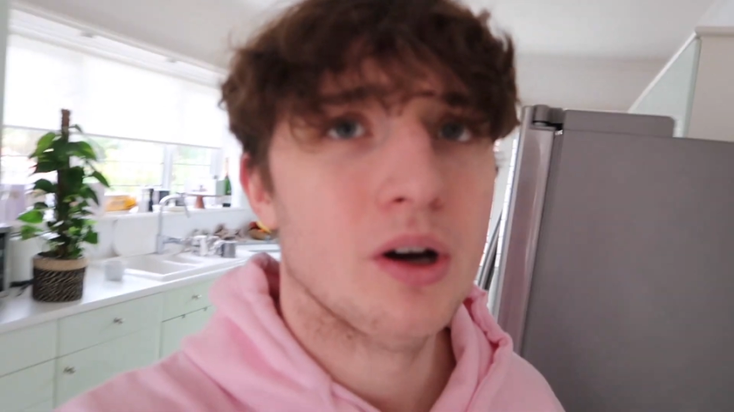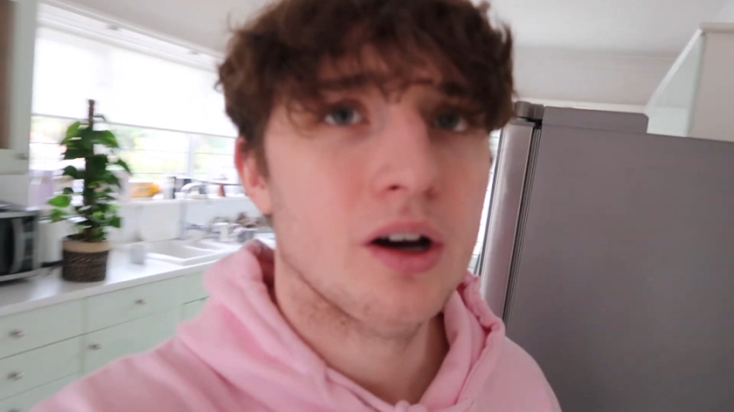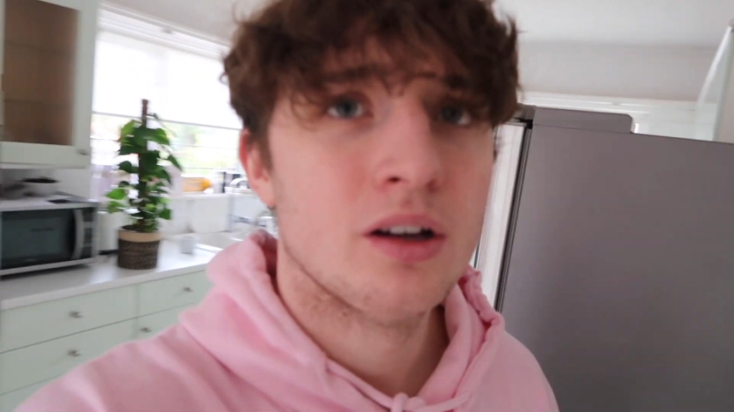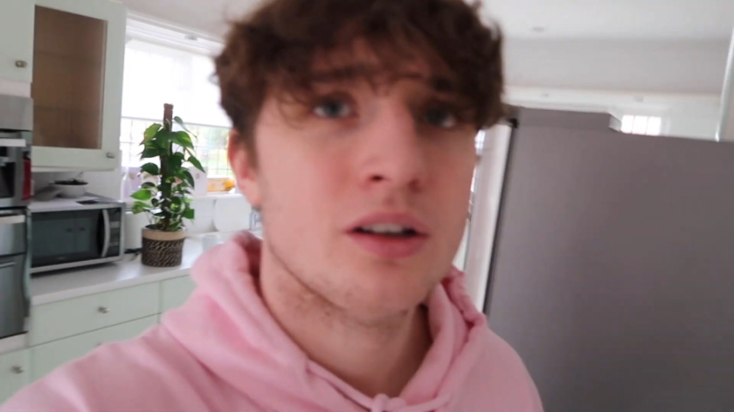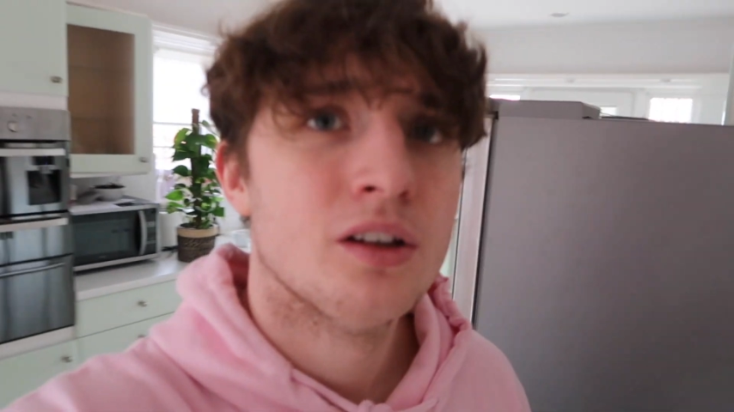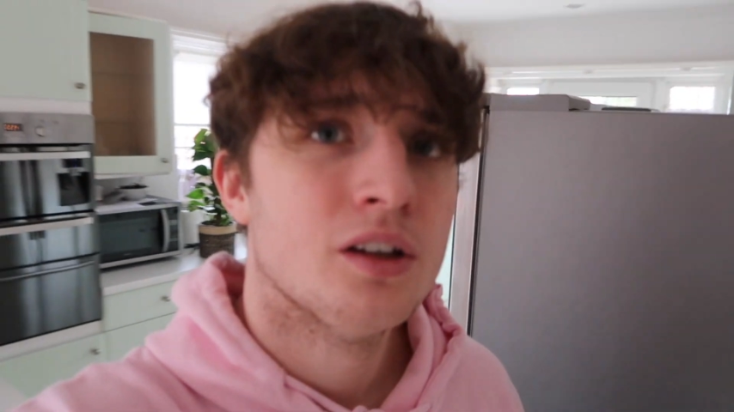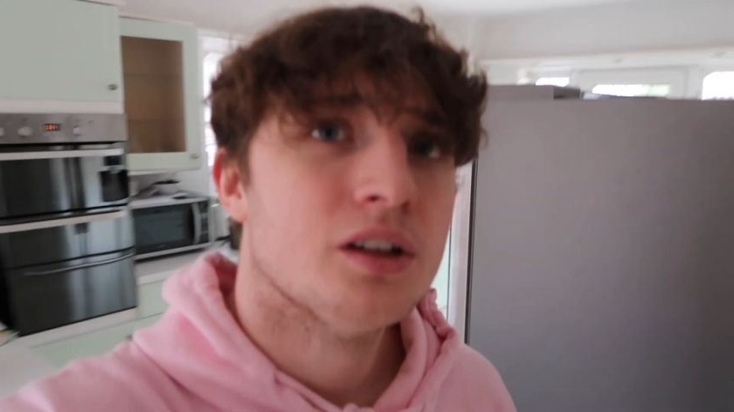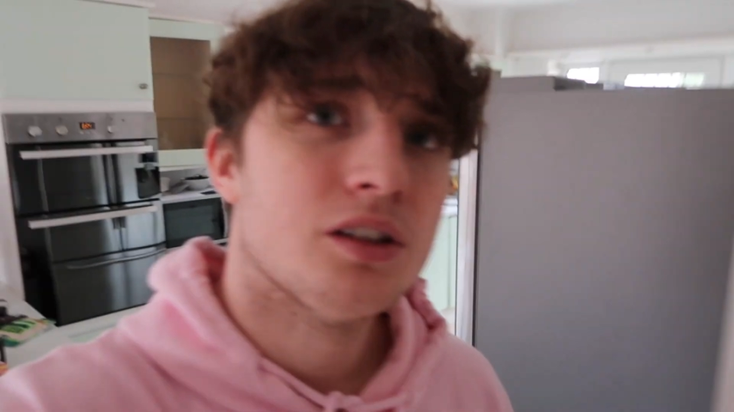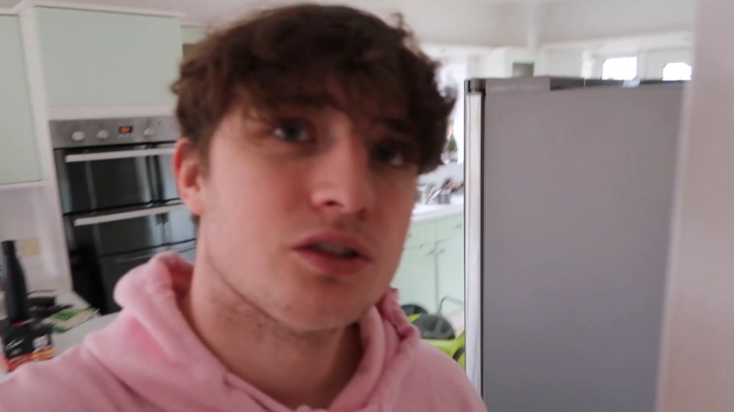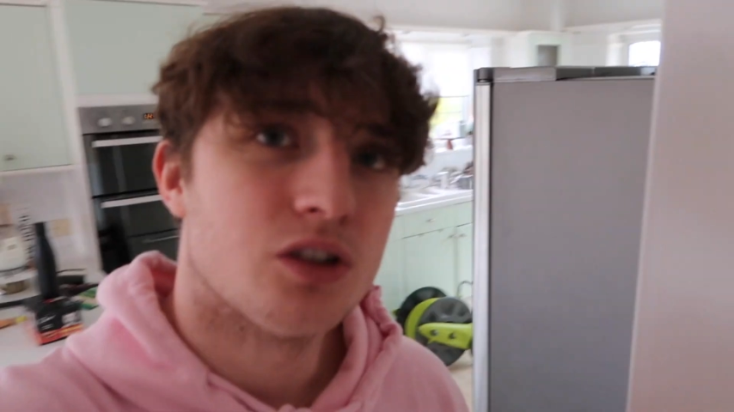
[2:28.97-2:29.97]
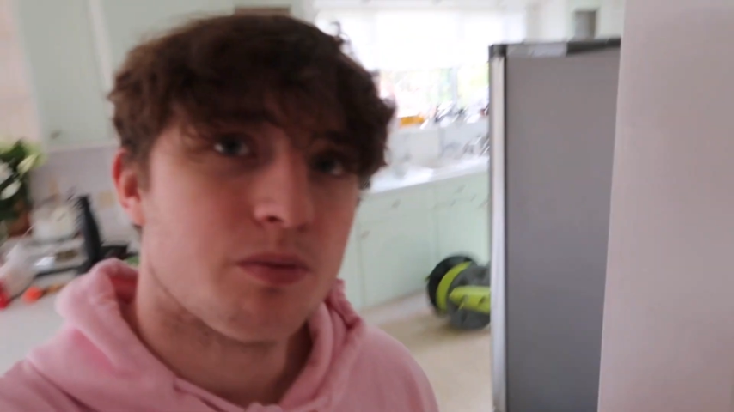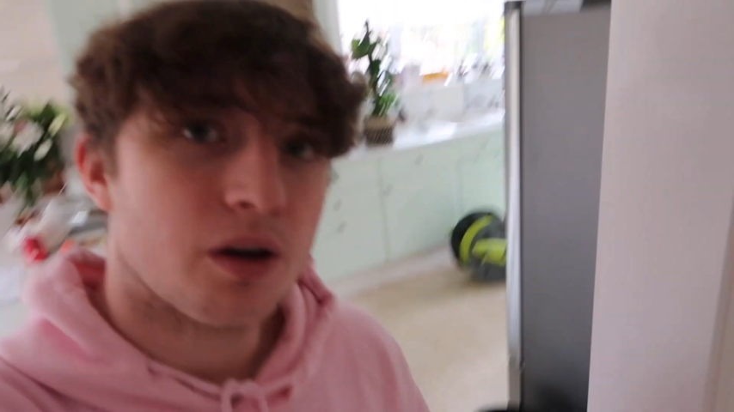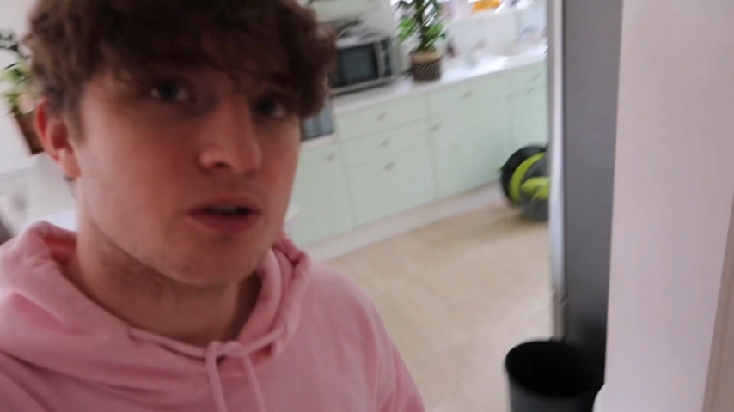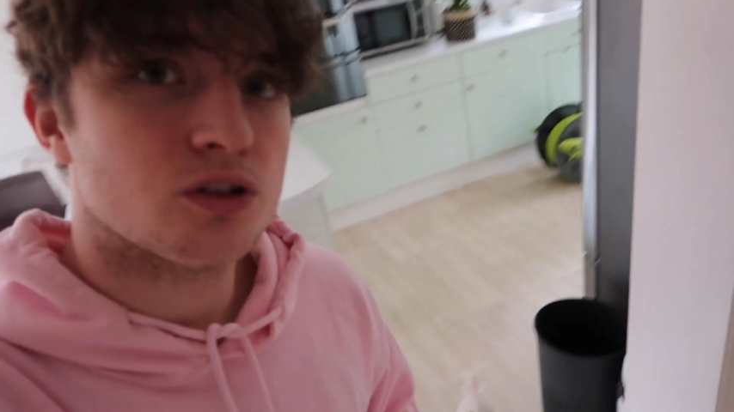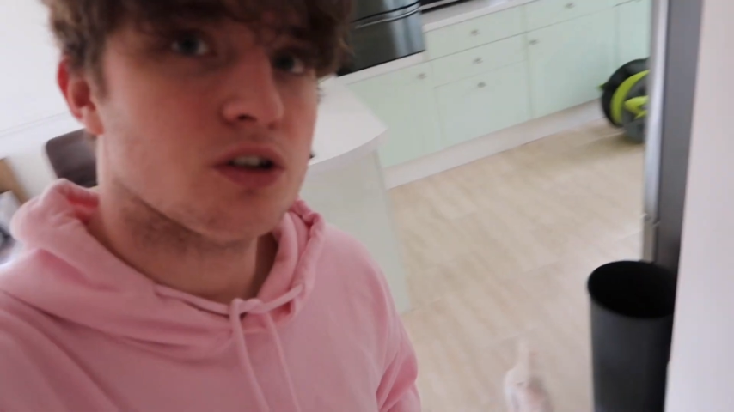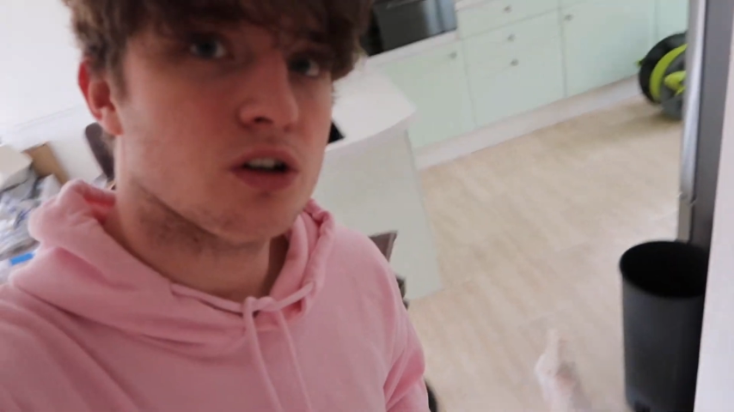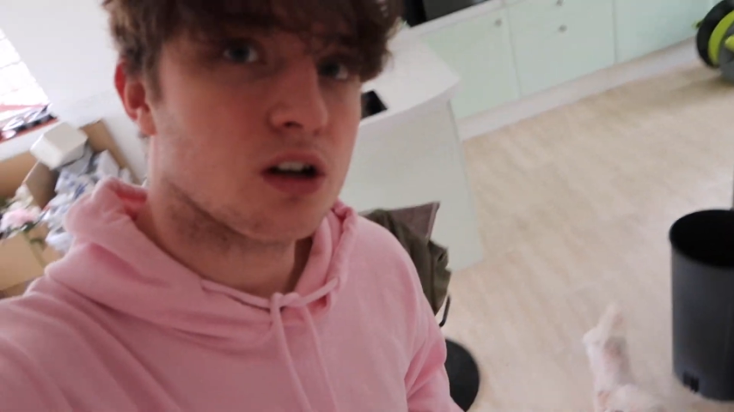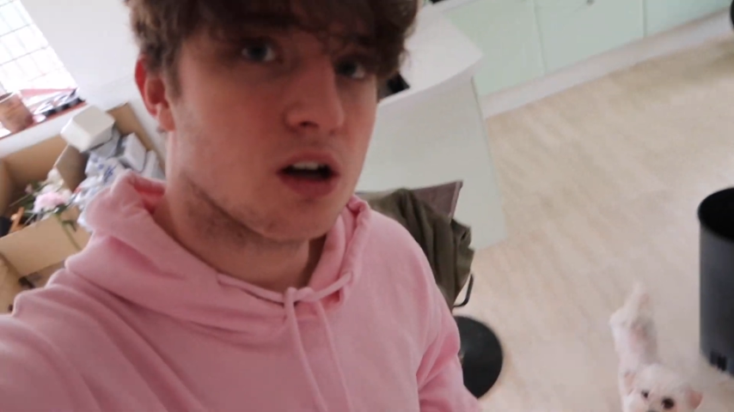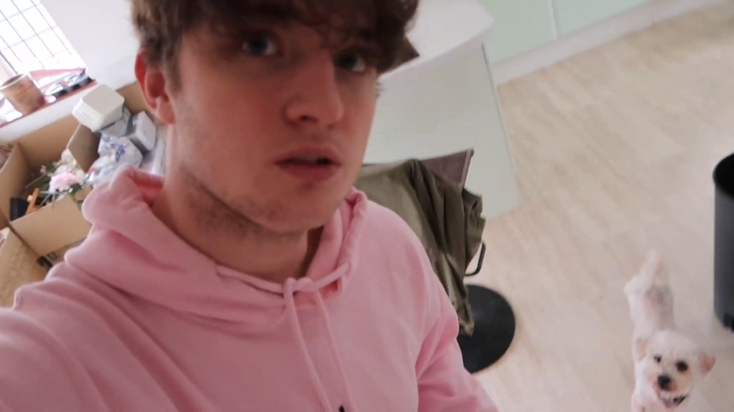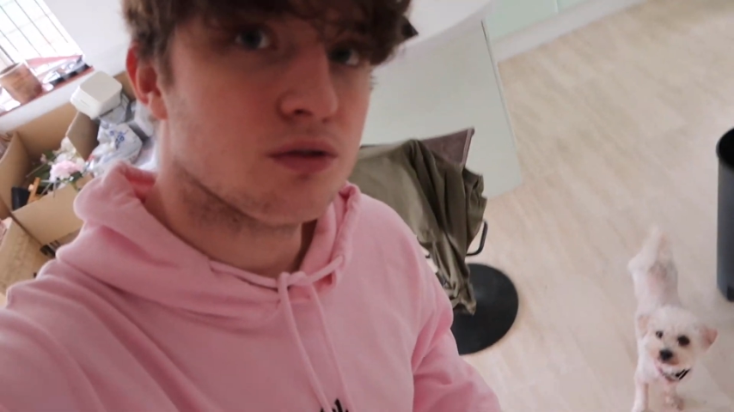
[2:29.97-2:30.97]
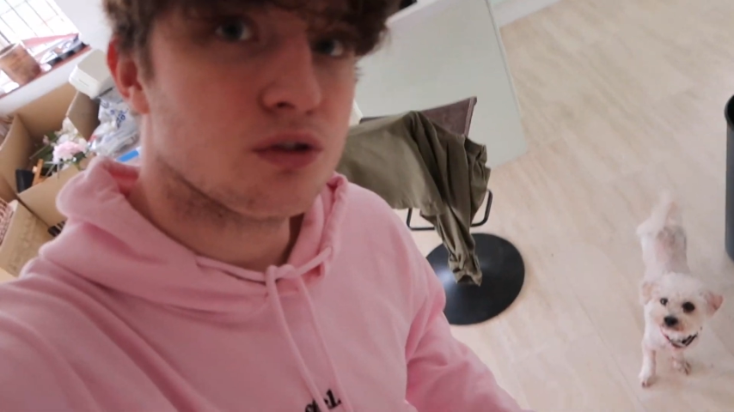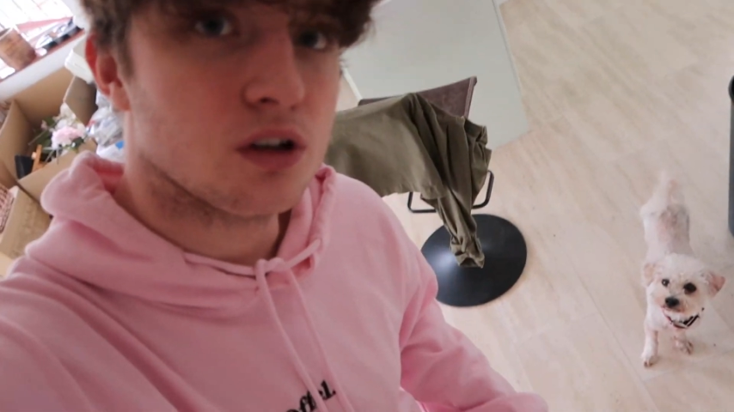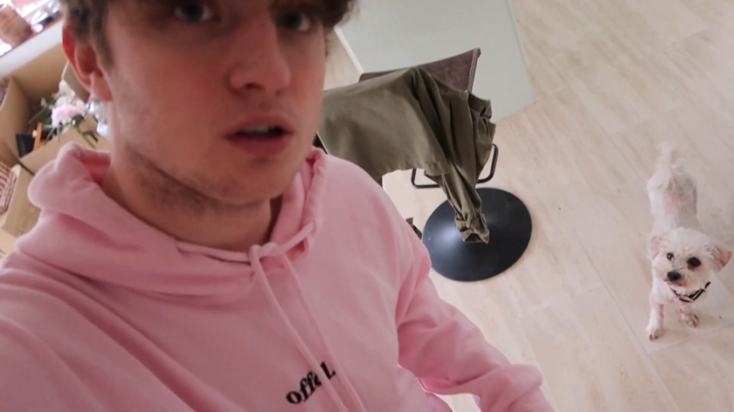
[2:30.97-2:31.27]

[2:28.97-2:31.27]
but sorry Belgium, you're not going for